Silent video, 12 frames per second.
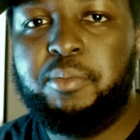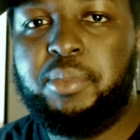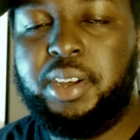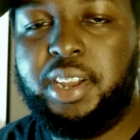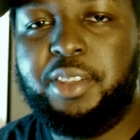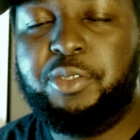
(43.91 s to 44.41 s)

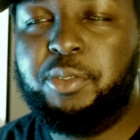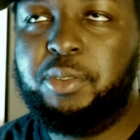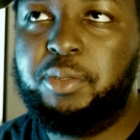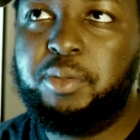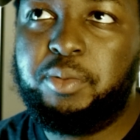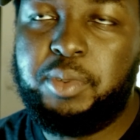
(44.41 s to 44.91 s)
But I
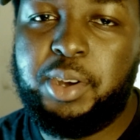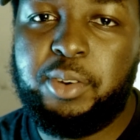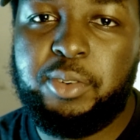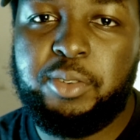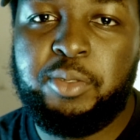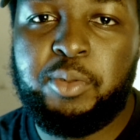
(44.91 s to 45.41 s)
thought,
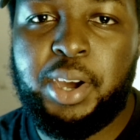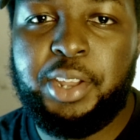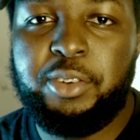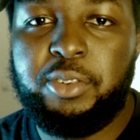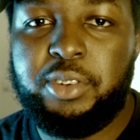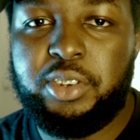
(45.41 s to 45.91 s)
well, why
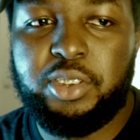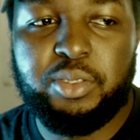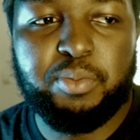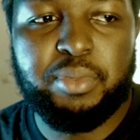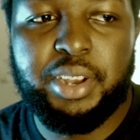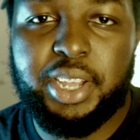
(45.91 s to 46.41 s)
not
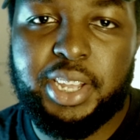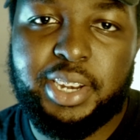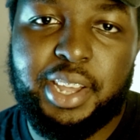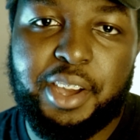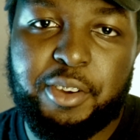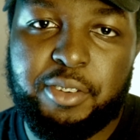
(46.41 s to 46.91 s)
just break it
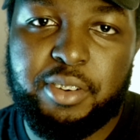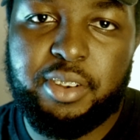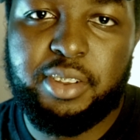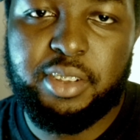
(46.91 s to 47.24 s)
down